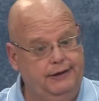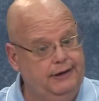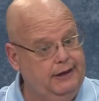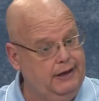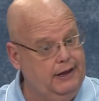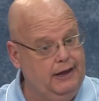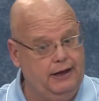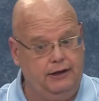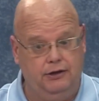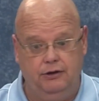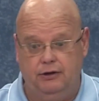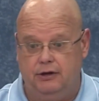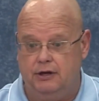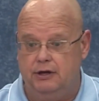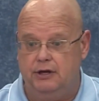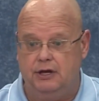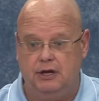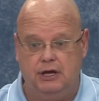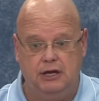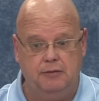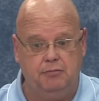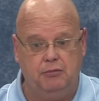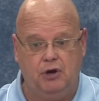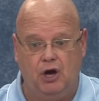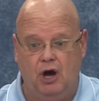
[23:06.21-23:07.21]
Yeah, you can
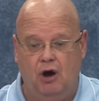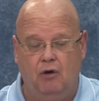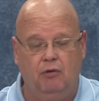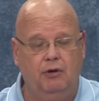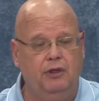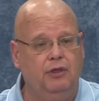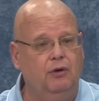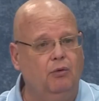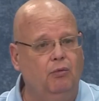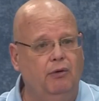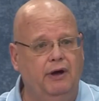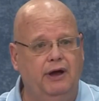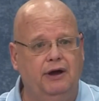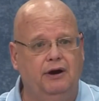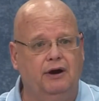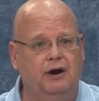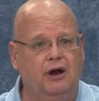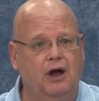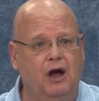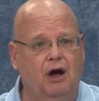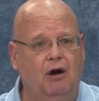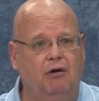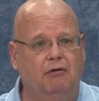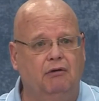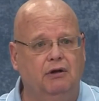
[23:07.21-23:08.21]
keep going the way
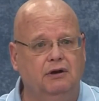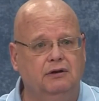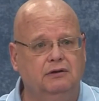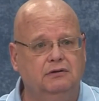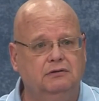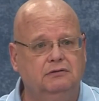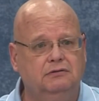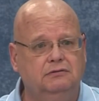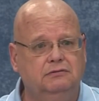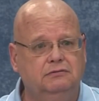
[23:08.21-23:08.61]
you're going.